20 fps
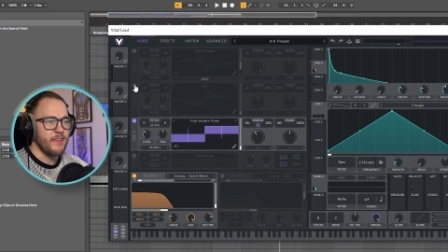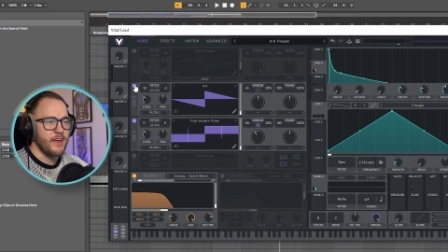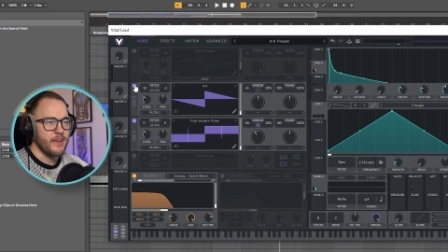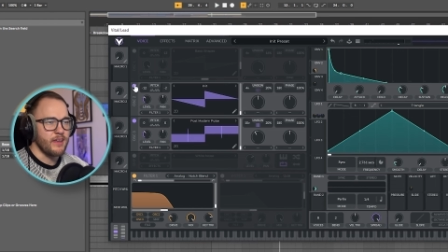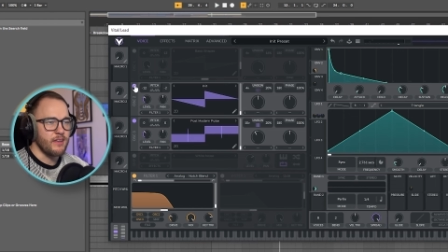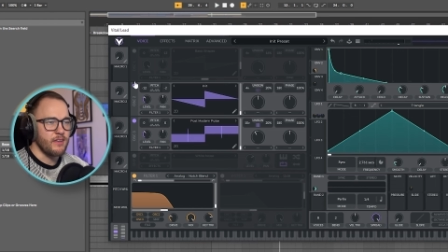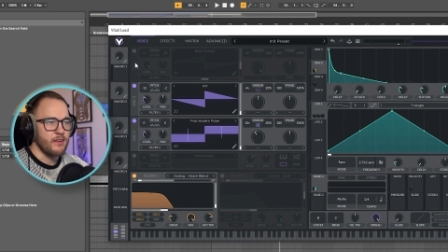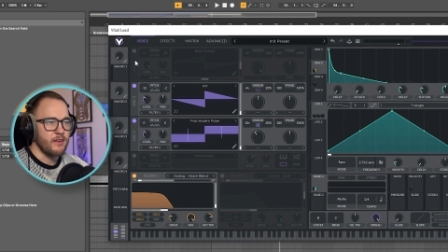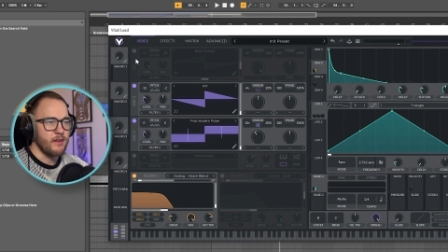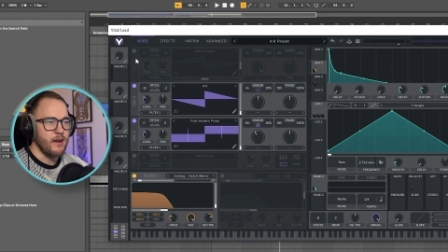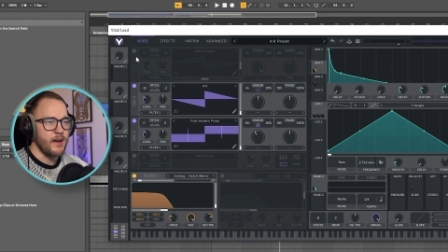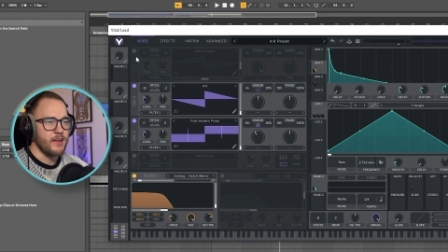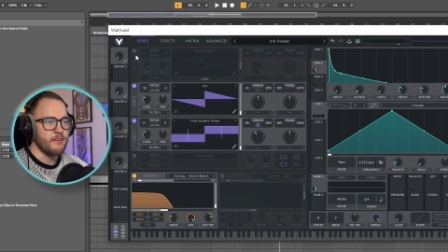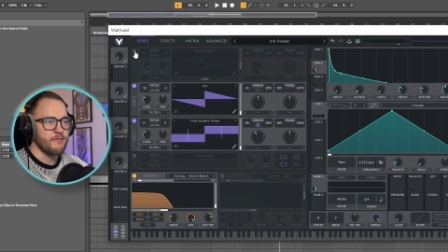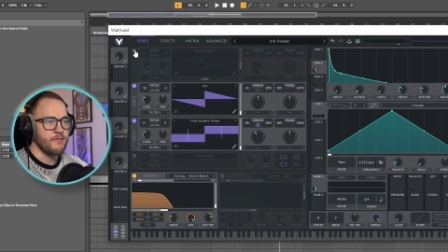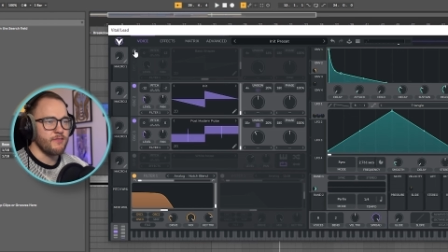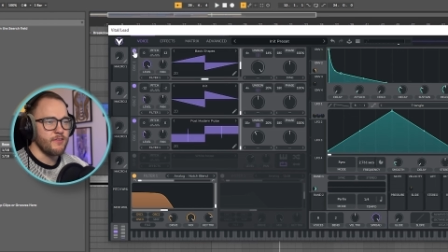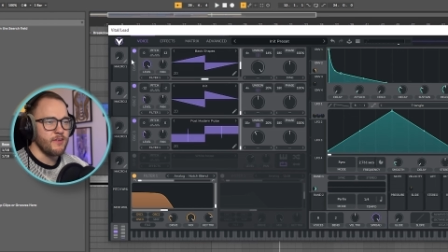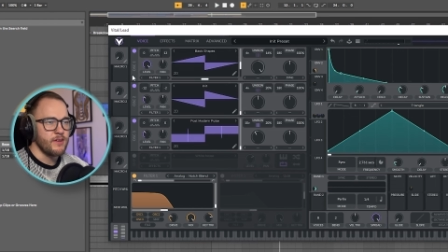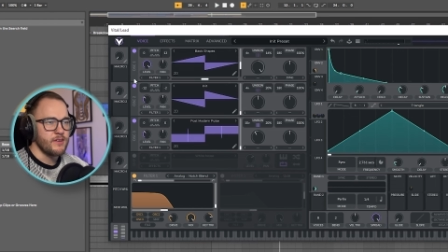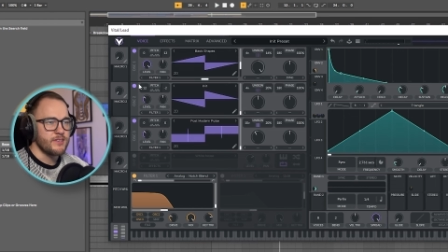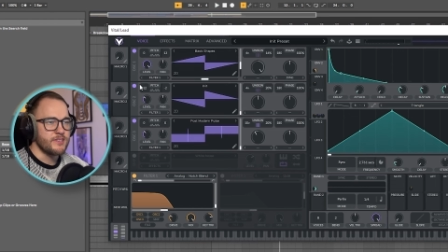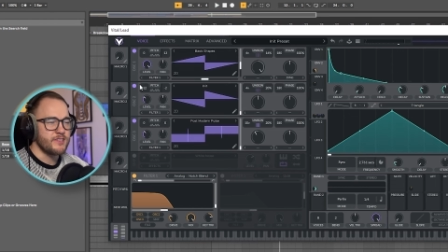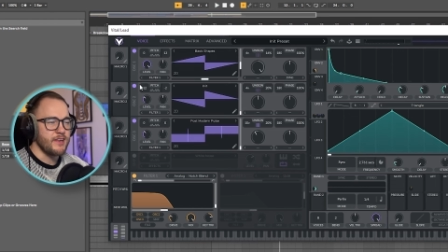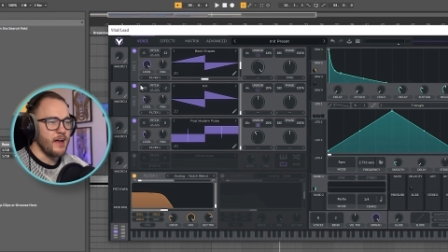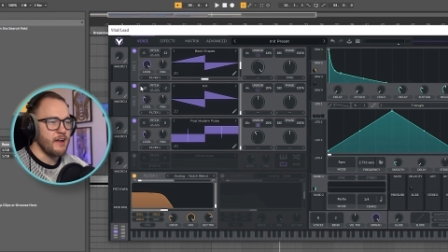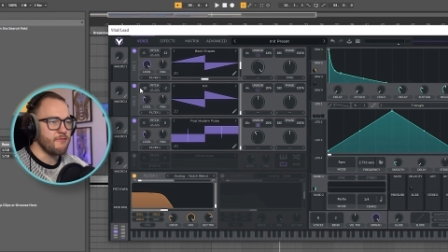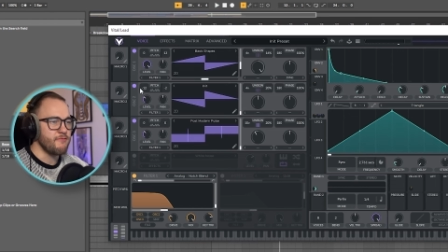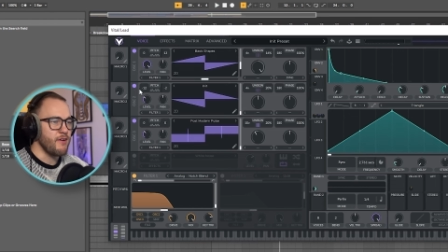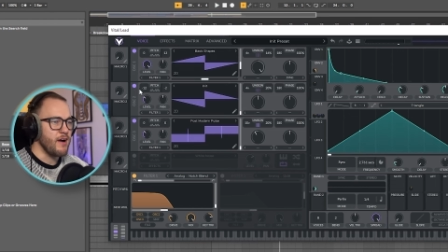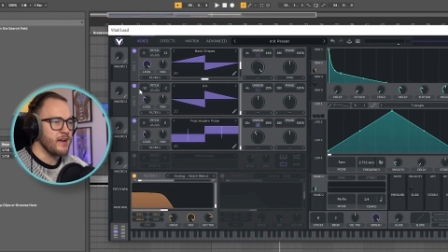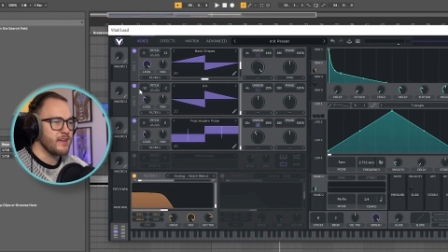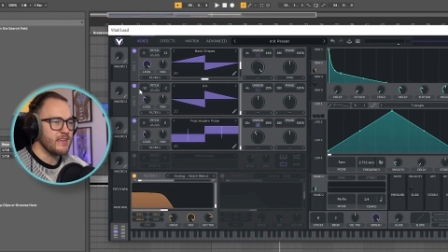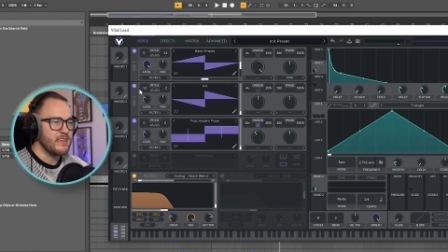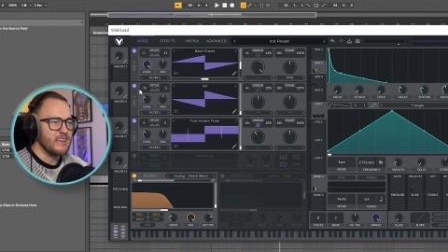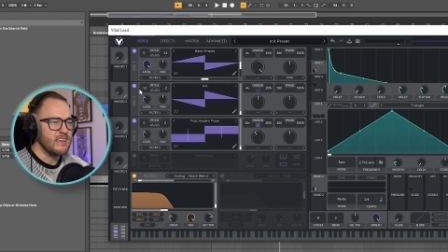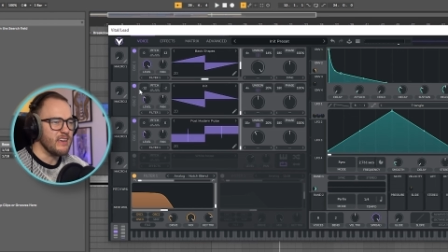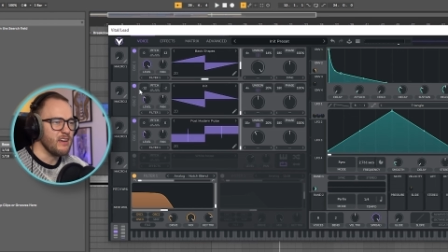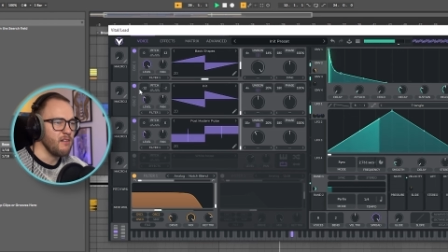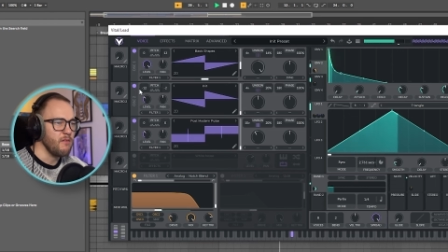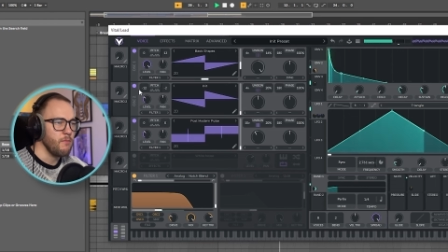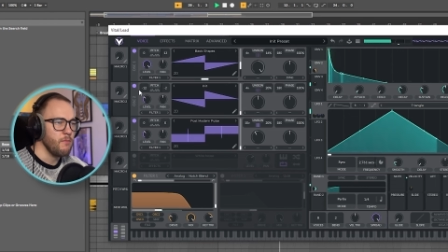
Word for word: like kind of sci-fi-y.